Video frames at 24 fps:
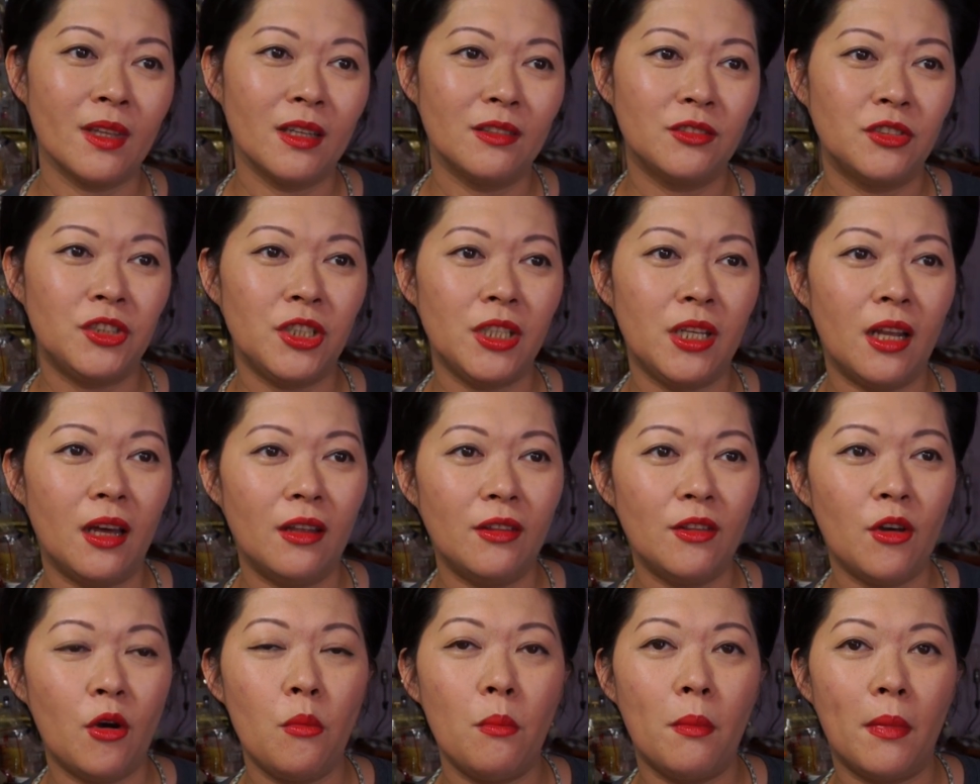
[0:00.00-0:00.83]
She
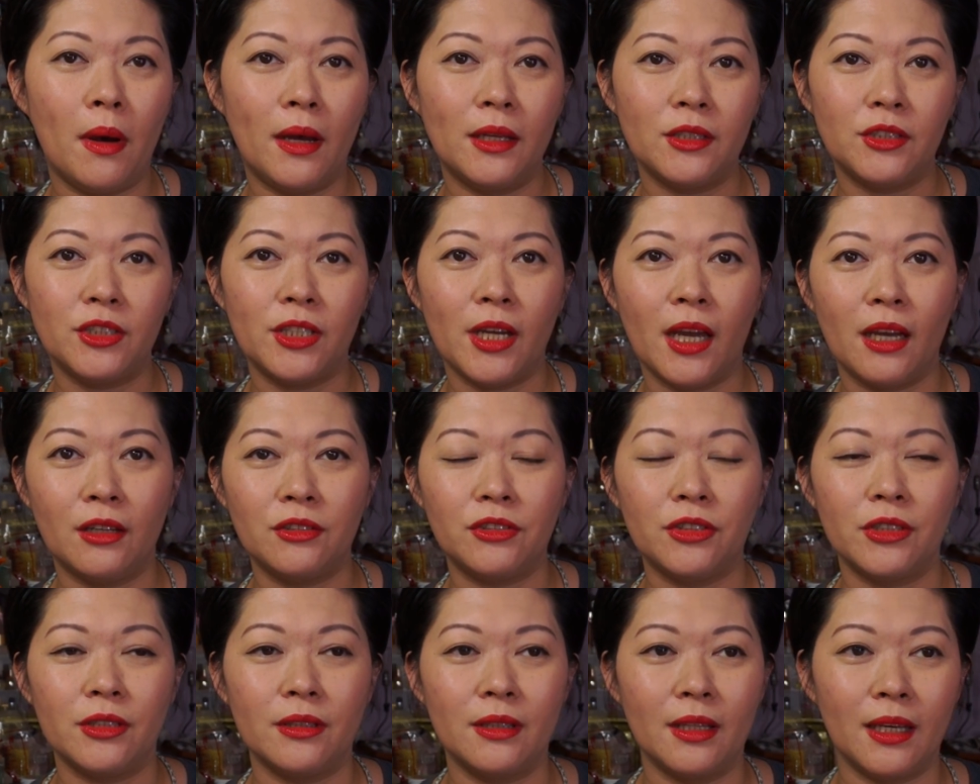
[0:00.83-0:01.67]
don't know much
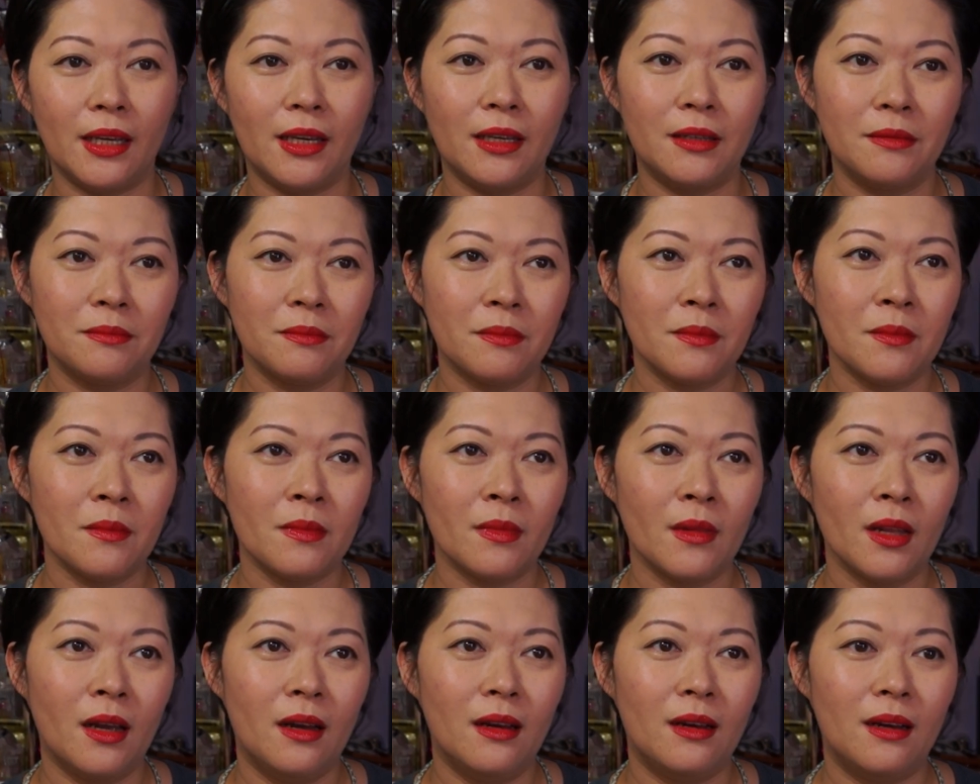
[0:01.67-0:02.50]
actually,
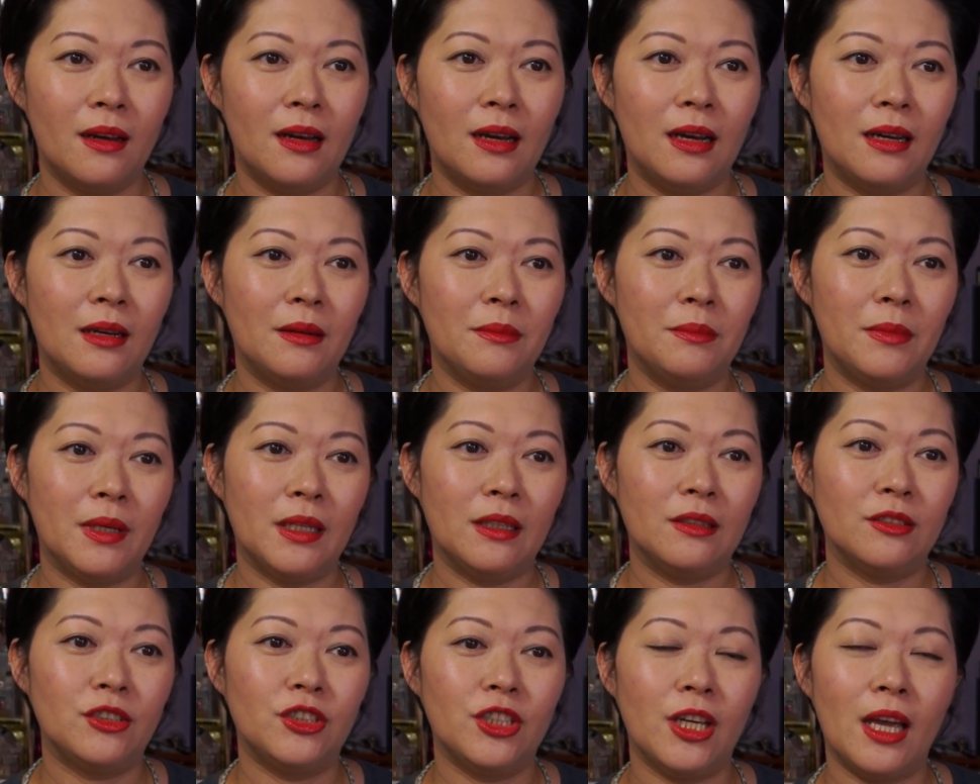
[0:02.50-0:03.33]

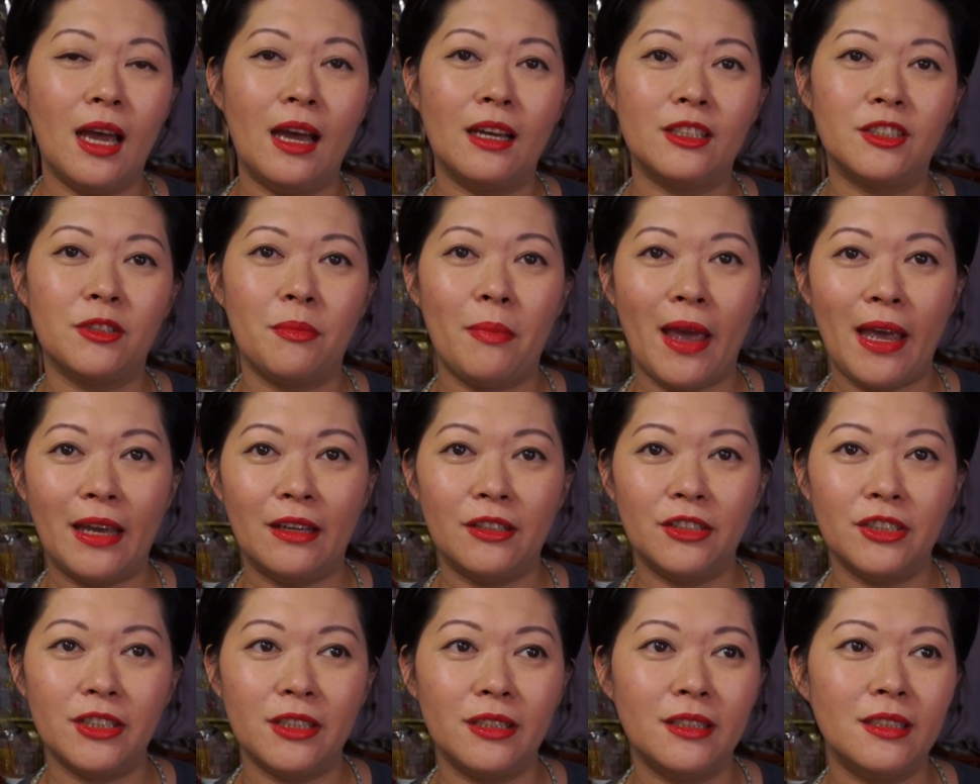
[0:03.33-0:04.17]
but she has
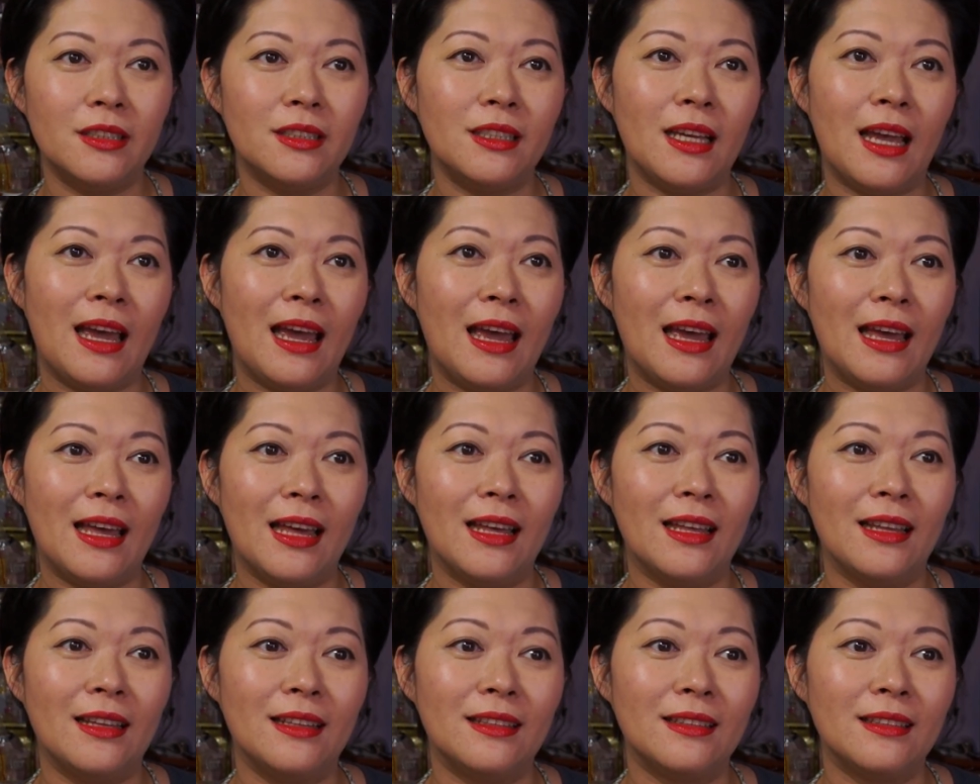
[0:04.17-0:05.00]
patience,
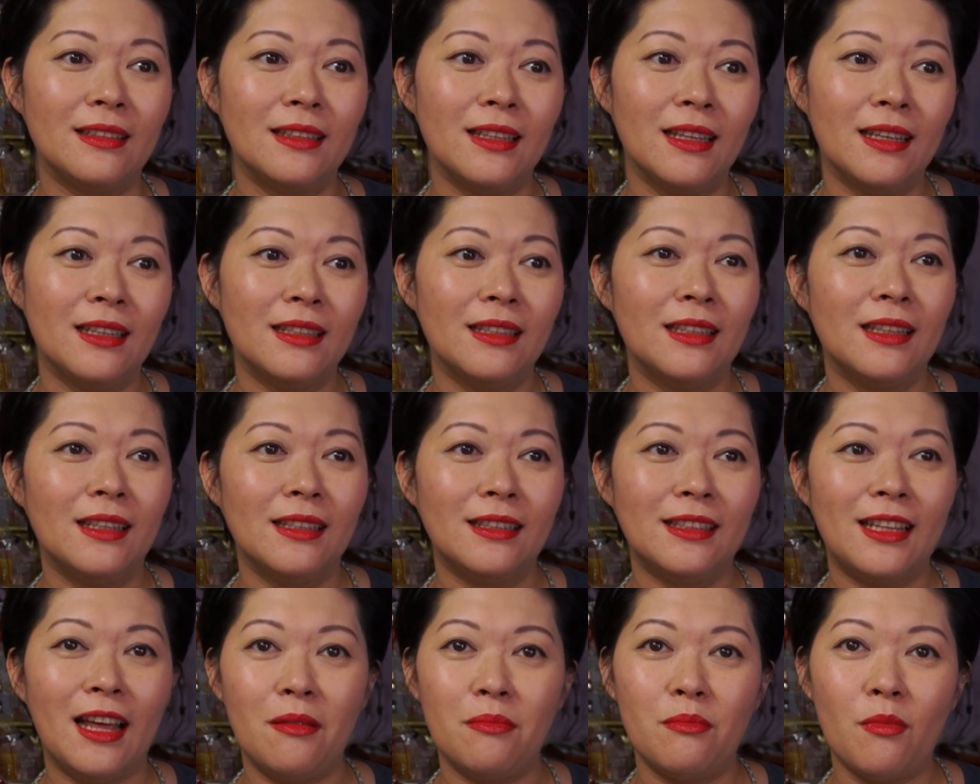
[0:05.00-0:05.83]
and
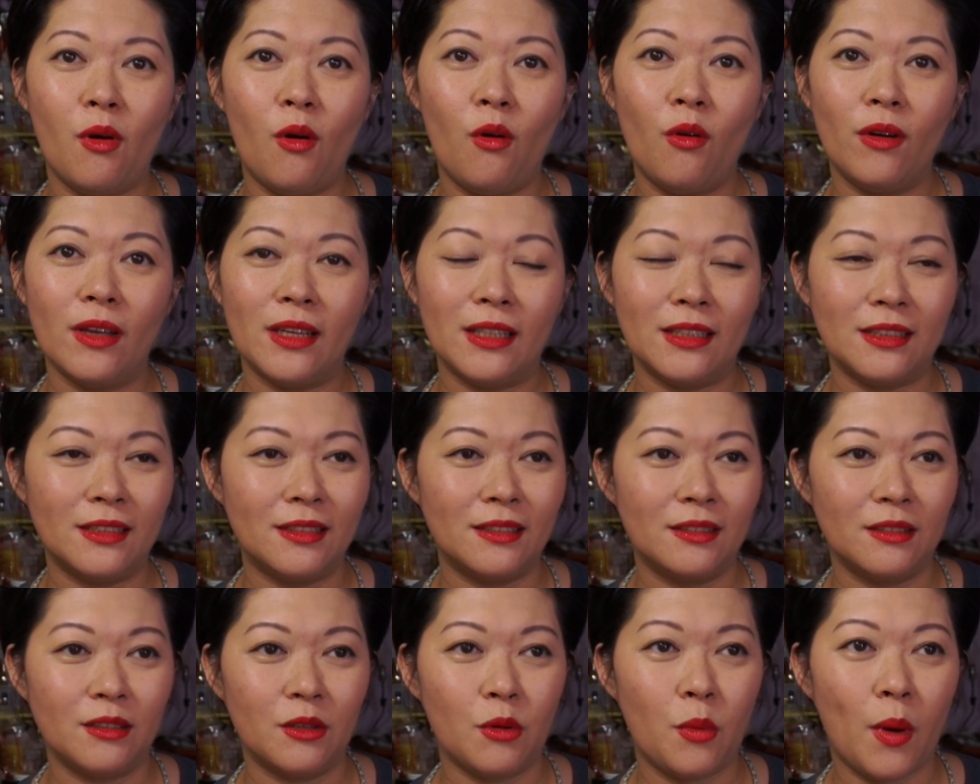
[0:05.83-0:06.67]
that mall
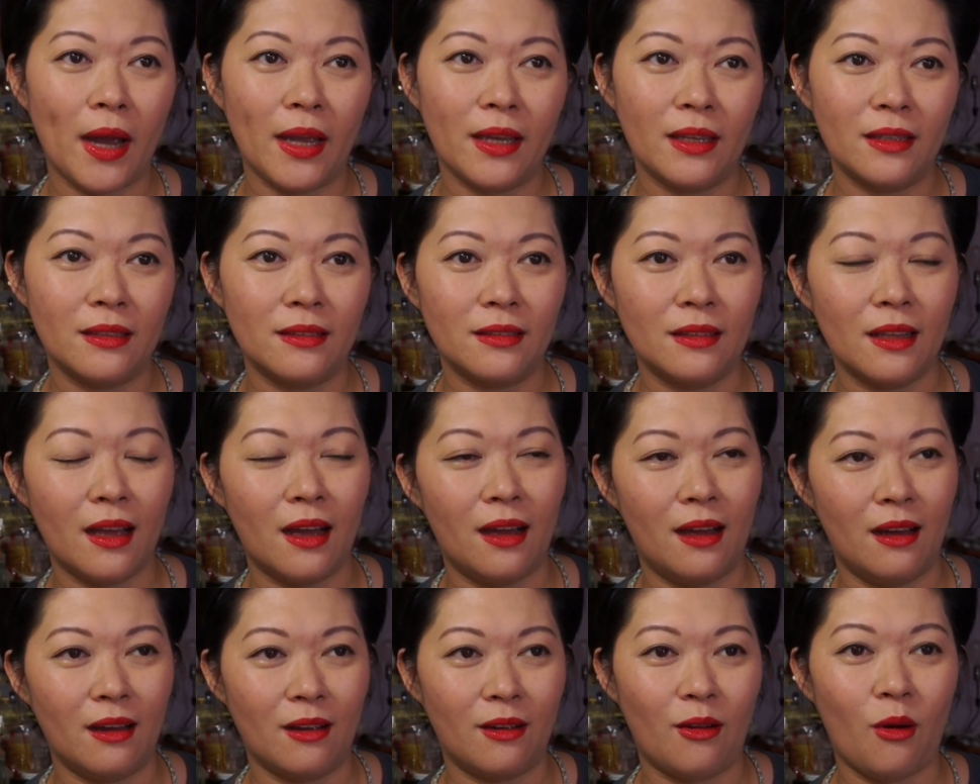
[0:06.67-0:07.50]
is quite
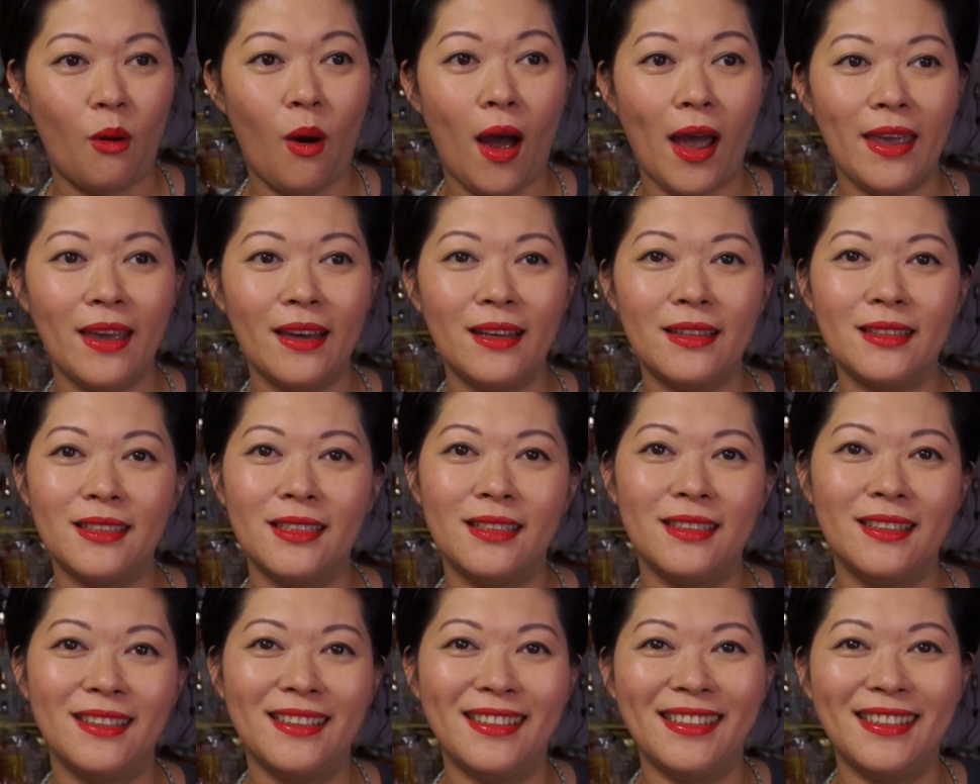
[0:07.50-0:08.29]
quiet.